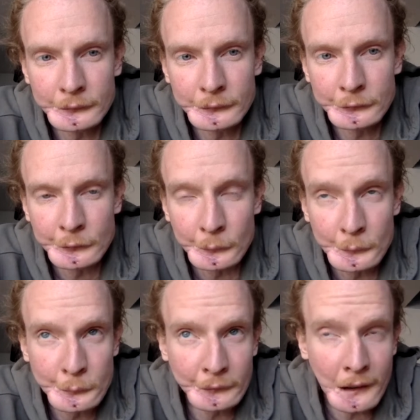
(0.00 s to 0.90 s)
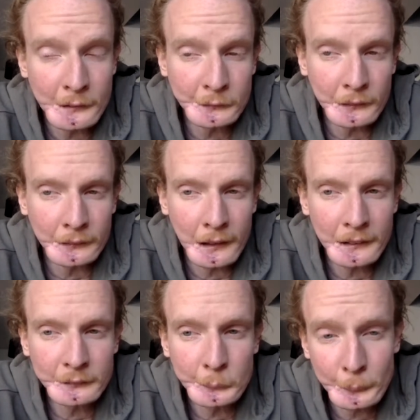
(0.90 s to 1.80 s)
So if you guys are not gonna
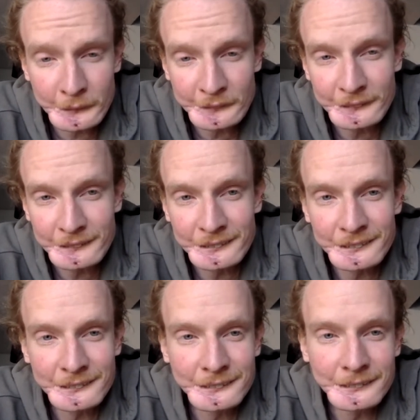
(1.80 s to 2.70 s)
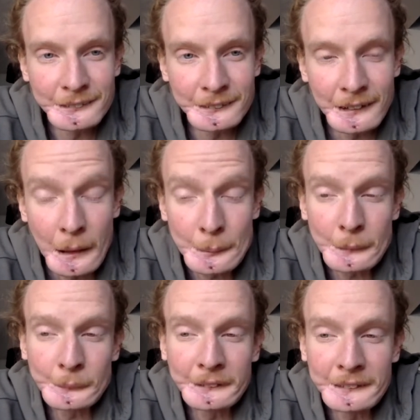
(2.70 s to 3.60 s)
ask questions, I'm not
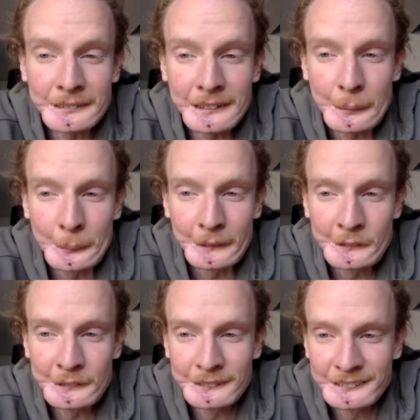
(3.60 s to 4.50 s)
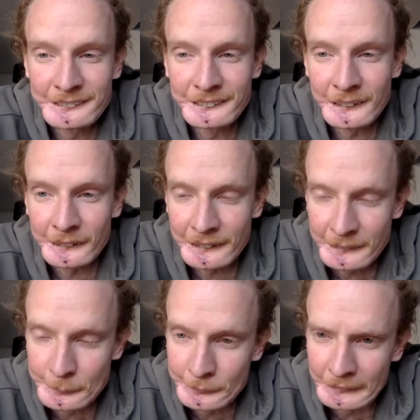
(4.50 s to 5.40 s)
really gonna say much.
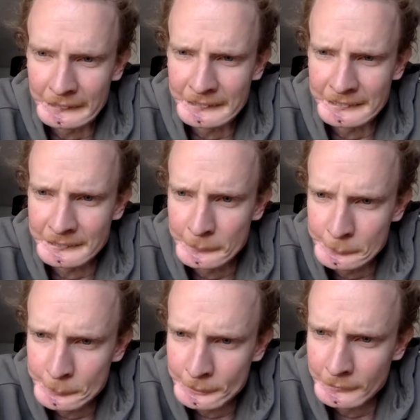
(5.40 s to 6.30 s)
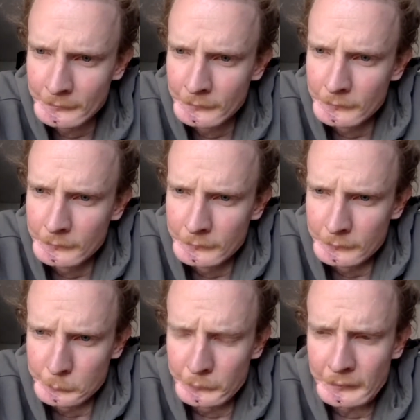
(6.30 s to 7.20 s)
Okay, Liz,
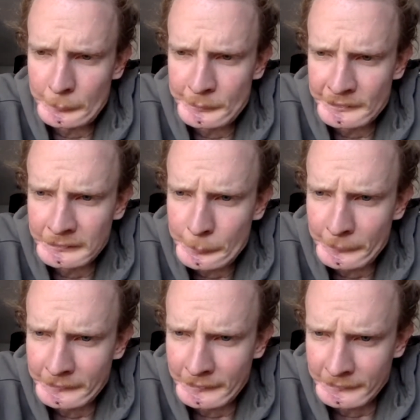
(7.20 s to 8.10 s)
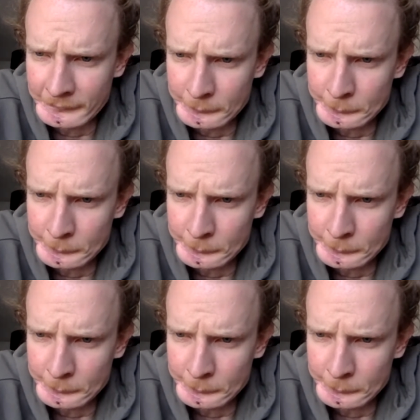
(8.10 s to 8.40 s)
what helps you sleep at night?